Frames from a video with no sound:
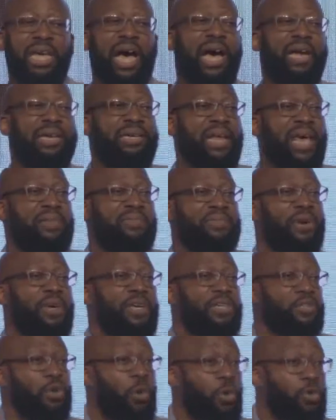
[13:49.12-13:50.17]
are there for
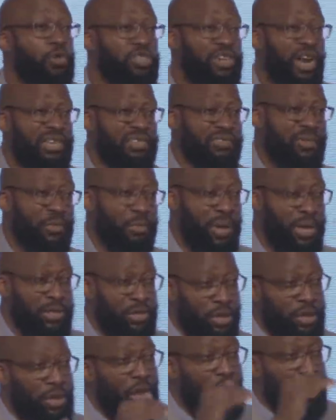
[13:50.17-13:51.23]
his own
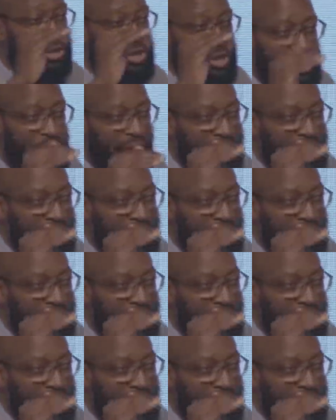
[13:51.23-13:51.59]
transformation so that